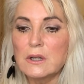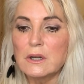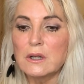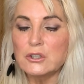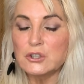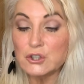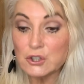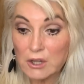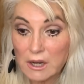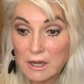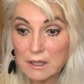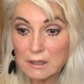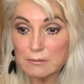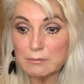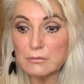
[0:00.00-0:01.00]

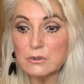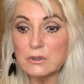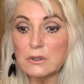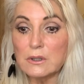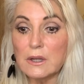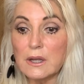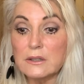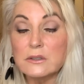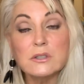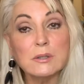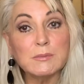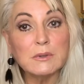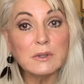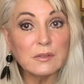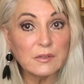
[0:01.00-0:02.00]
ashamed at
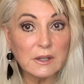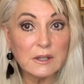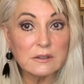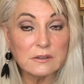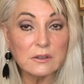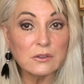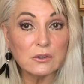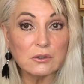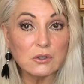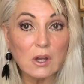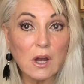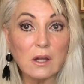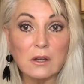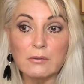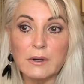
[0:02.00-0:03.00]
some of the things that they're
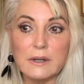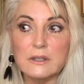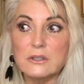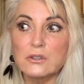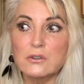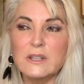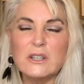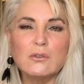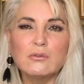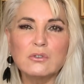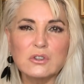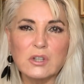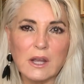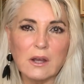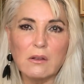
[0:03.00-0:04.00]
tolerating. So they
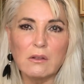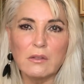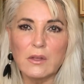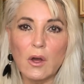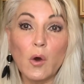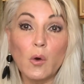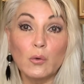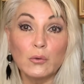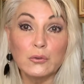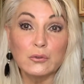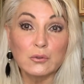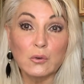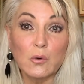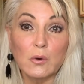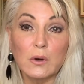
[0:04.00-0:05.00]
don't tell the whole
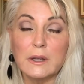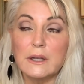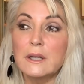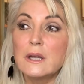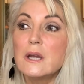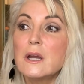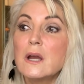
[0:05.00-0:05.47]
story.